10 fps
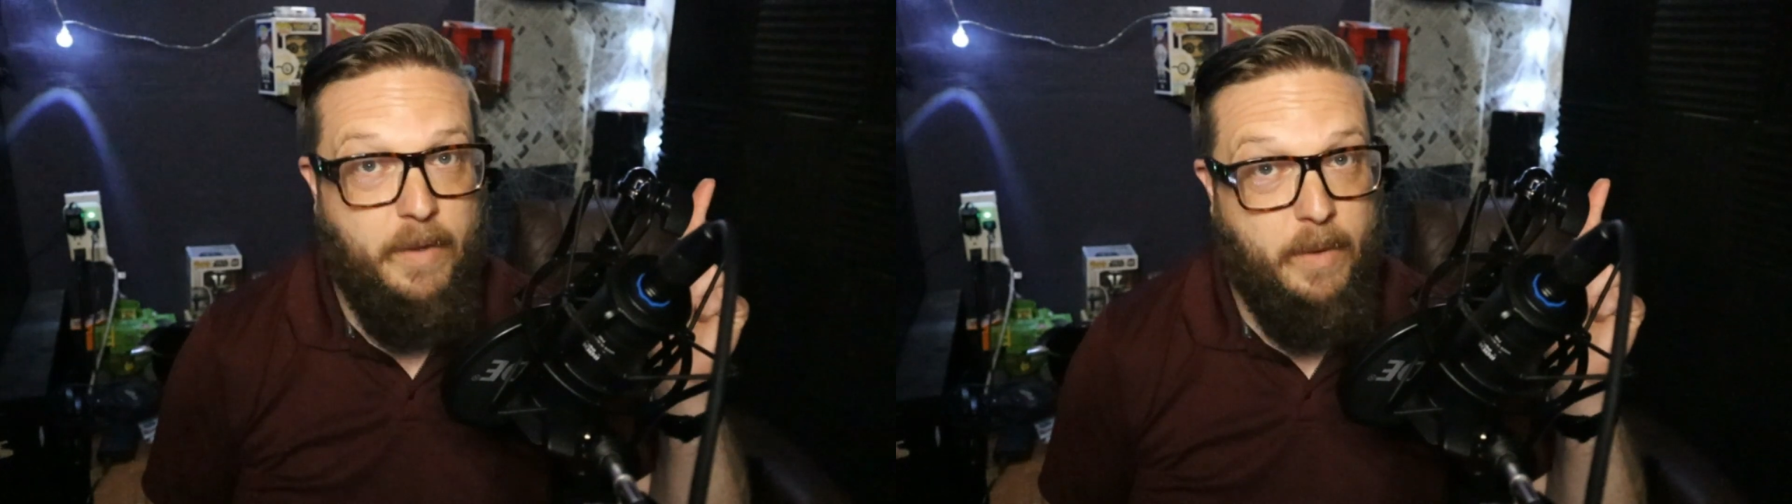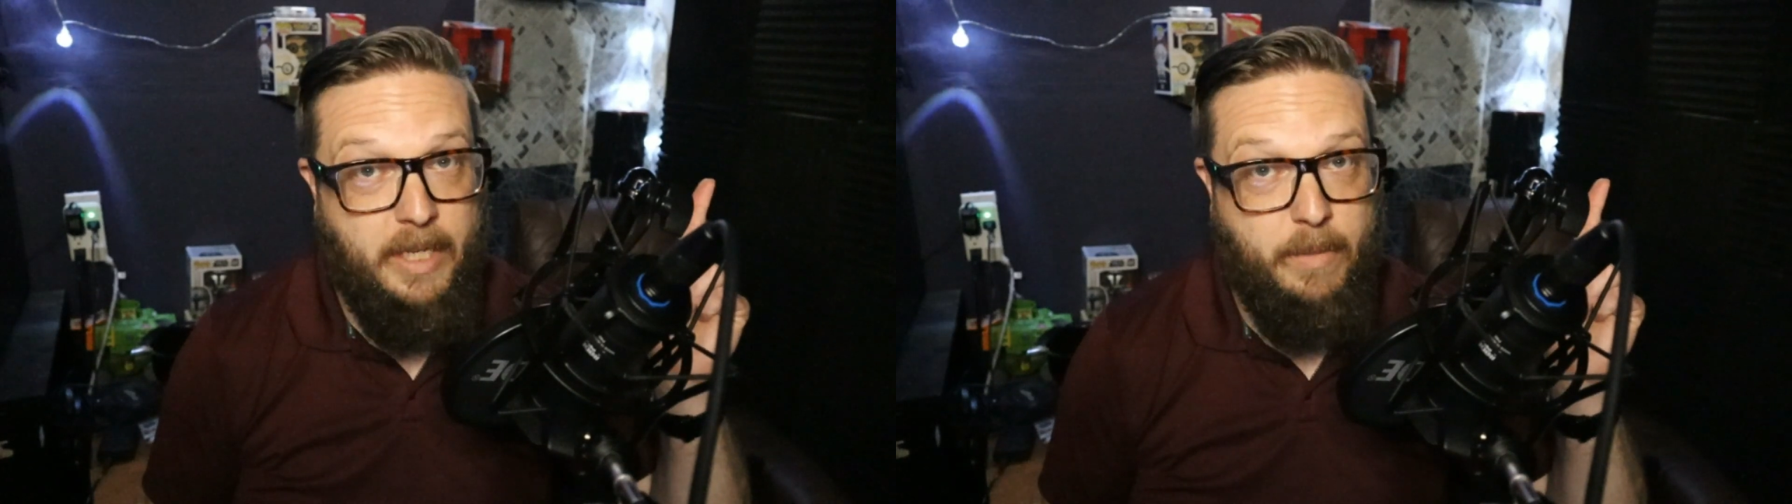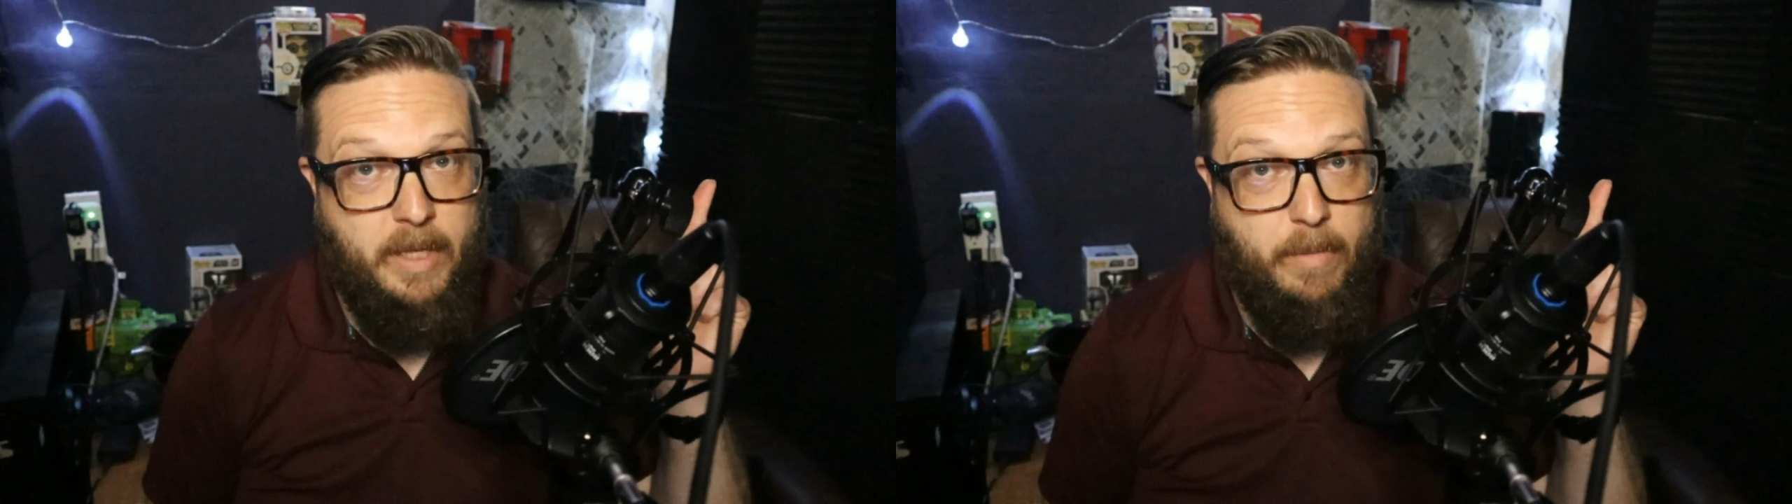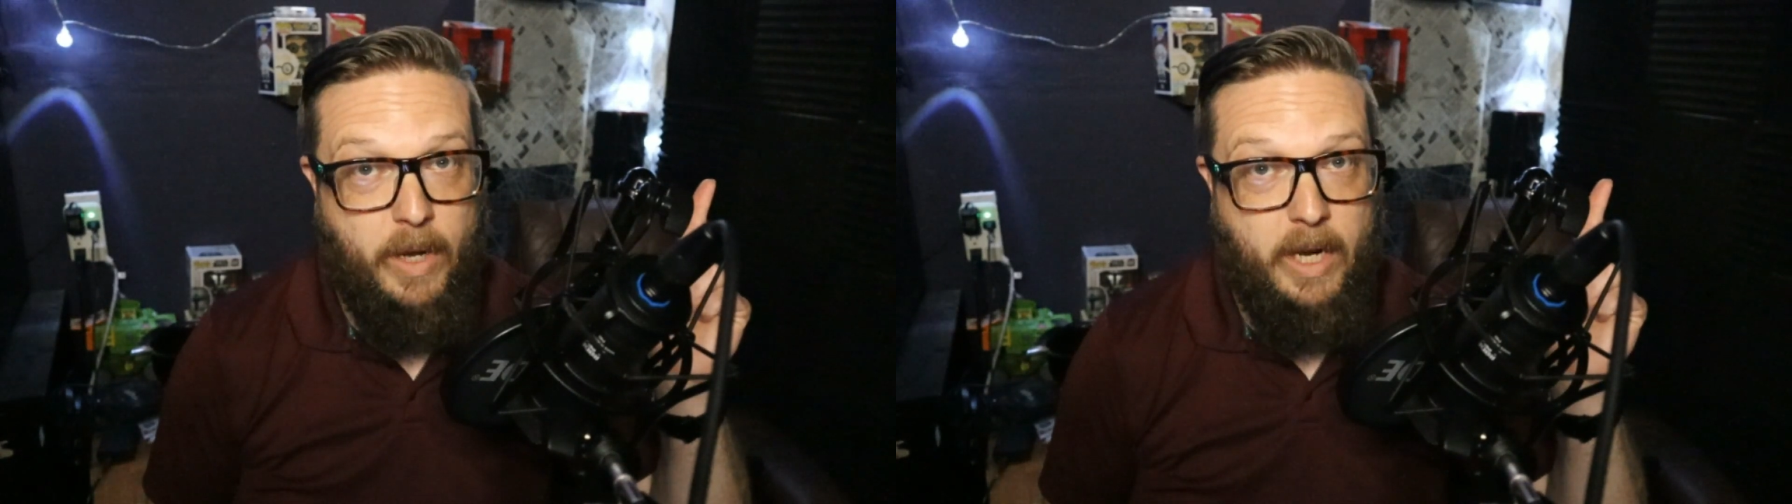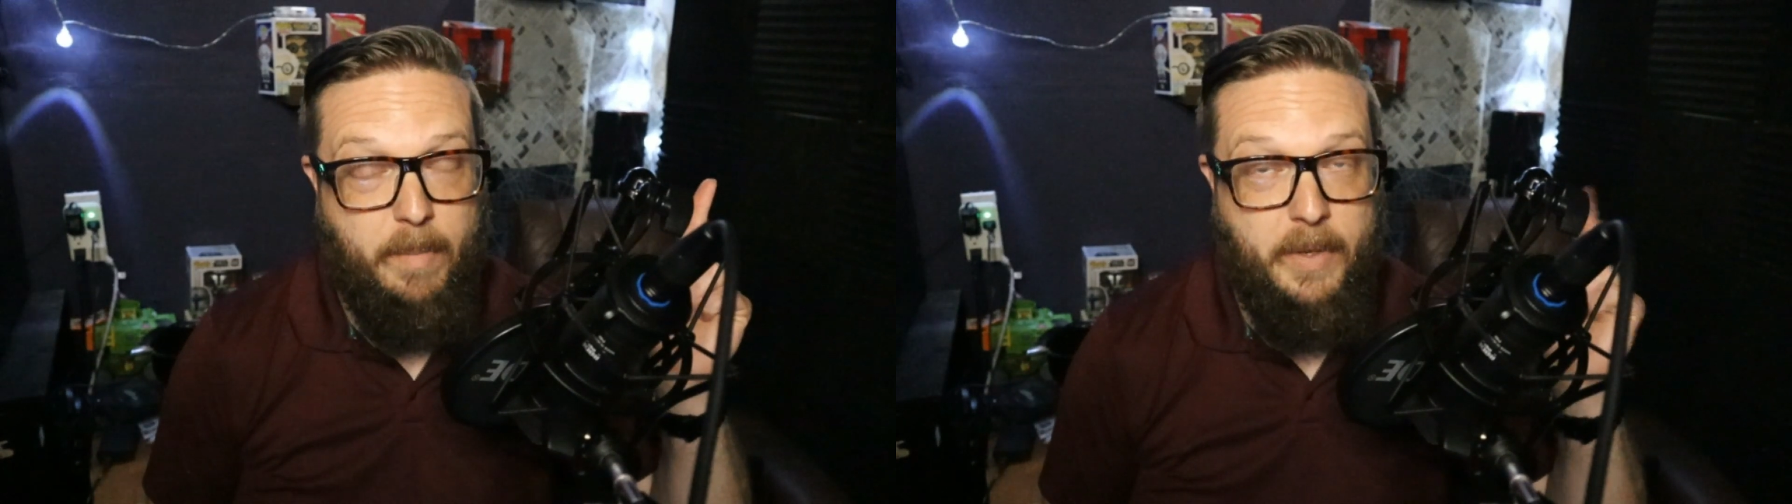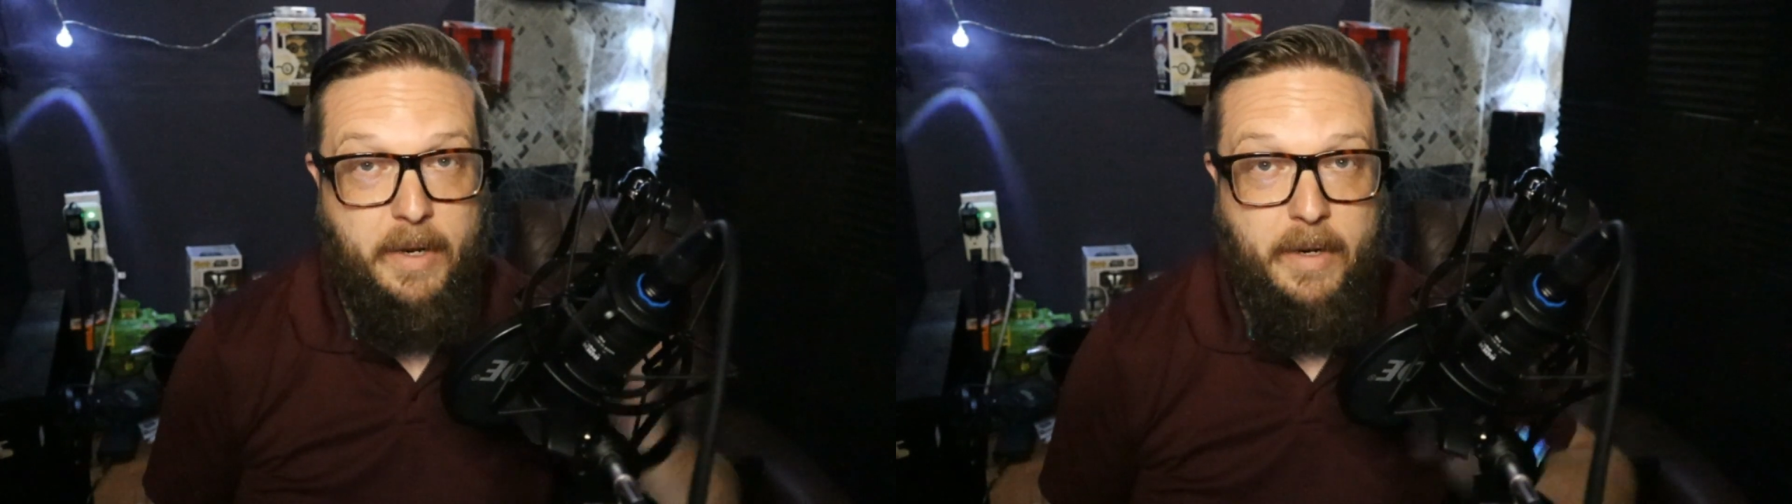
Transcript: I did with him right up here.